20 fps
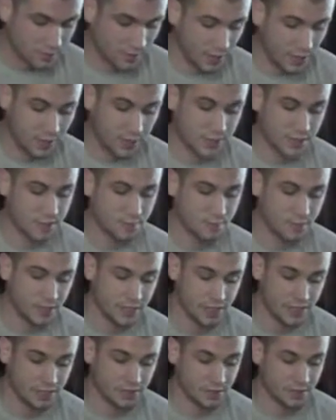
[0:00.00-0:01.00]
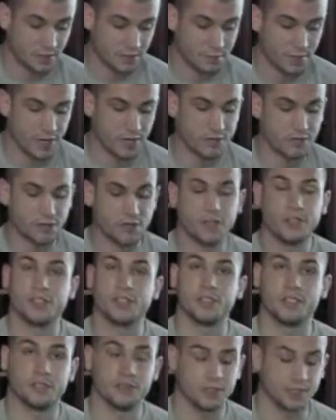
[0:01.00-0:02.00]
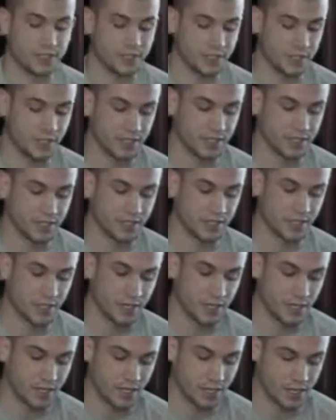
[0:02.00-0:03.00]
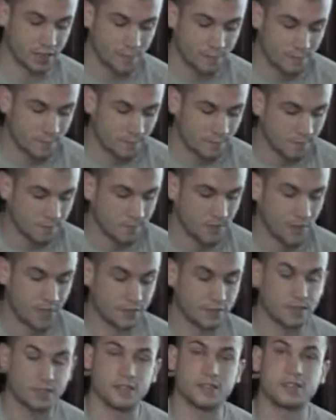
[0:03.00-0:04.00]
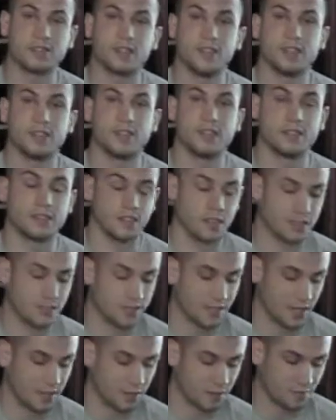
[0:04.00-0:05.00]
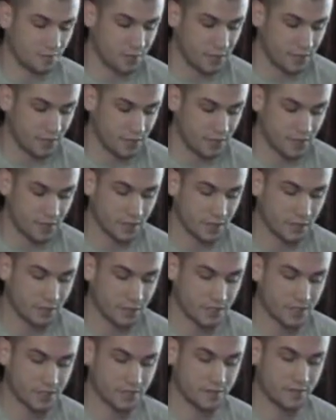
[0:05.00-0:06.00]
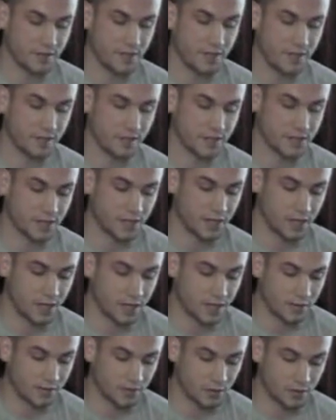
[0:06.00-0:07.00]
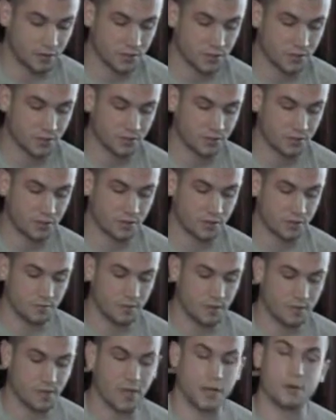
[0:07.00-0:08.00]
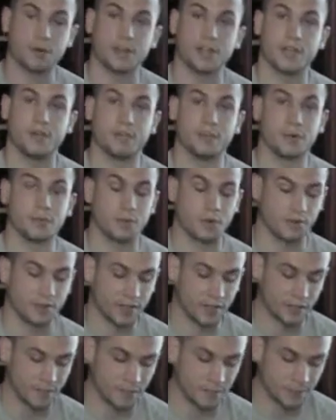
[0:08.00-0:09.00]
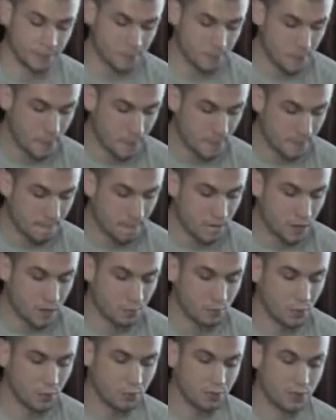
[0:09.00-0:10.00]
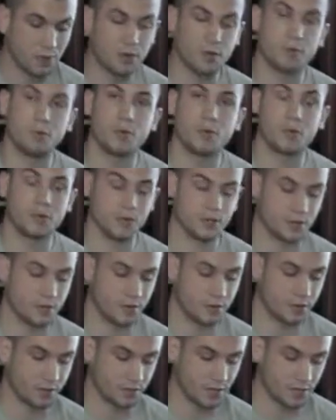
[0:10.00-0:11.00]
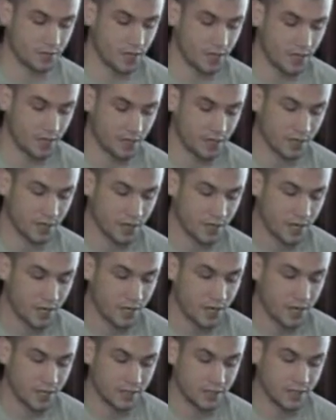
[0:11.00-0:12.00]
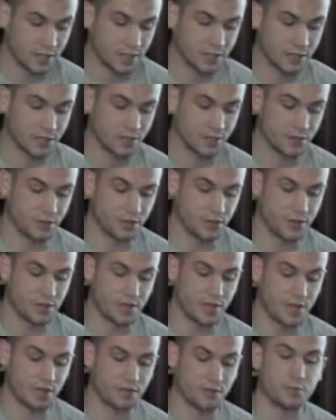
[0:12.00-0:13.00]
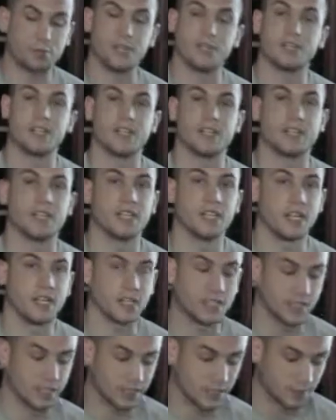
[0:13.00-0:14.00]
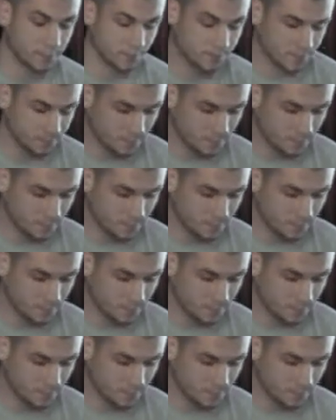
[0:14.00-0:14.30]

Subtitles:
Violence in media is a major issue in today's society. I just discussed how the media increases violence, and I have also talked about how it can be prevented. Both are important to understand, and this issue should never be taken lightly.